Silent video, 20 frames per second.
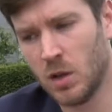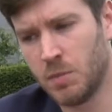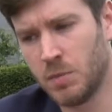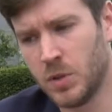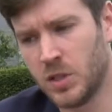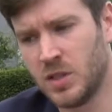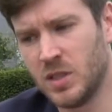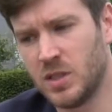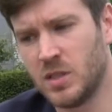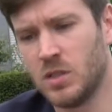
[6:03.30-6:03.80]

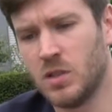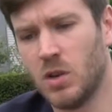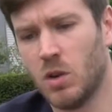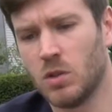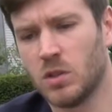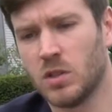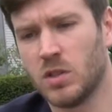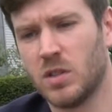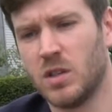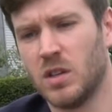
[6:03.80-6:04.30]
but is
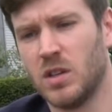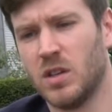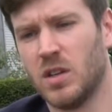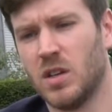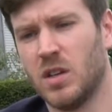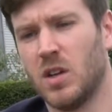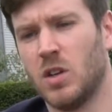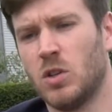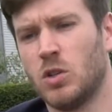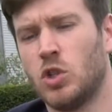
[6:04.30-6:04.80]
not
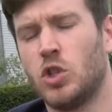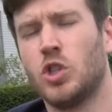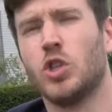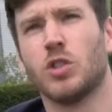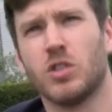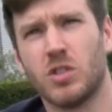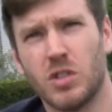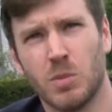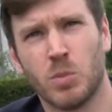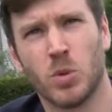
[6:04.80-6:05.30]

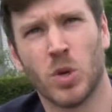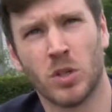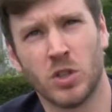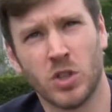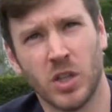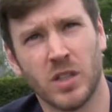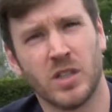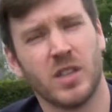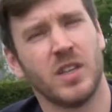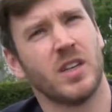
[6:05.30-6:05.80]
just the
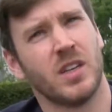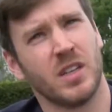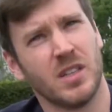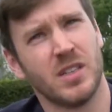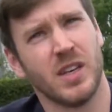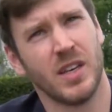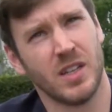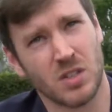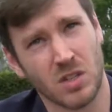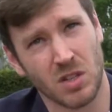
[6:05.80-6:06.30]
project. It
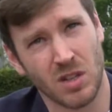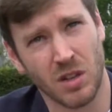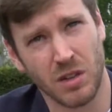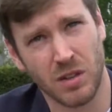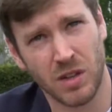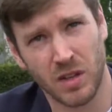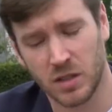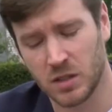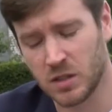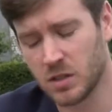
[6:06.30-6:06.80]
contains other
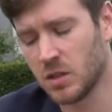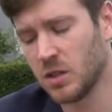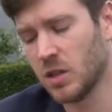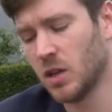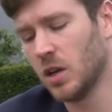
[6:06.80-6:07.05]
things.